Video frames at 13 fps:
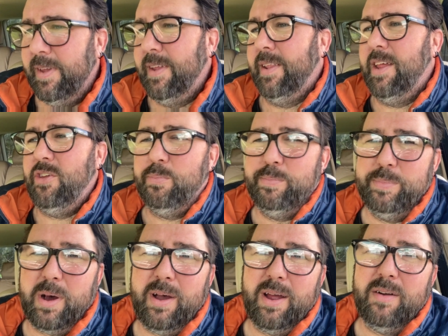Let's
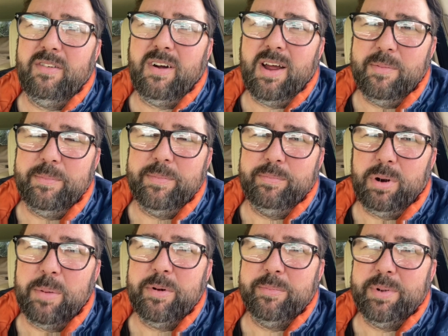buy a
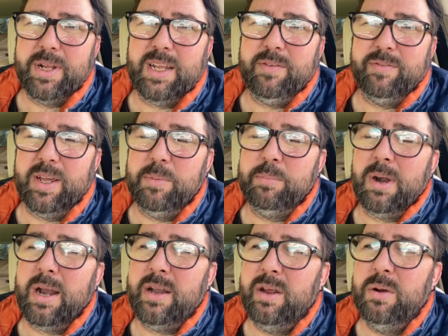proper bloody thing,
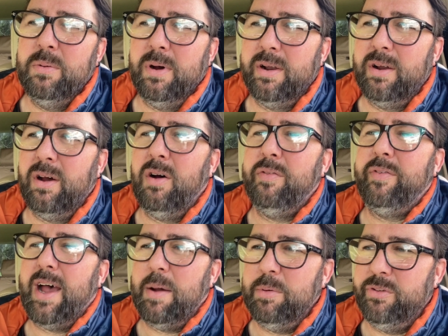brand new one off
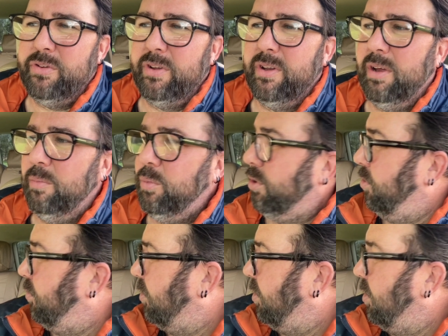Amazon, and
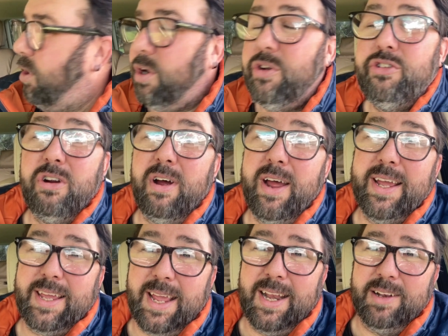we'll try it
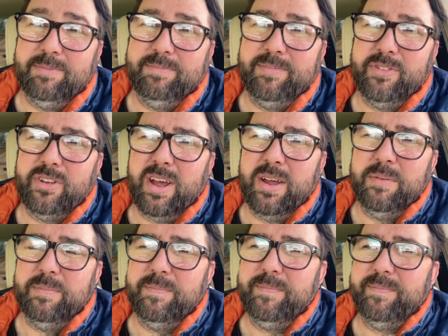again. So
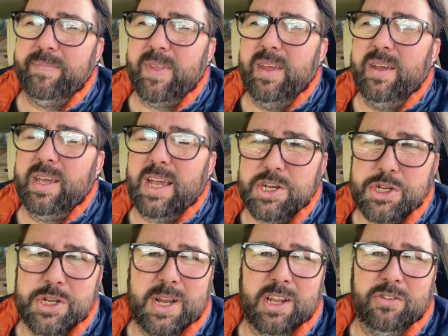catch you
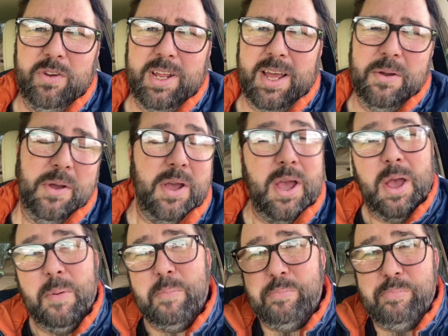in the next video.
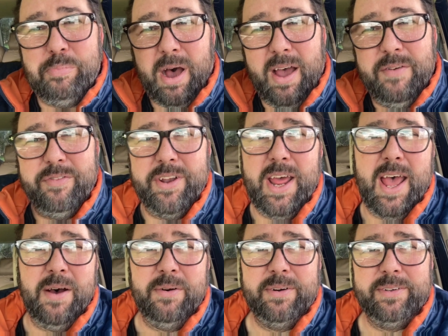Bye for now.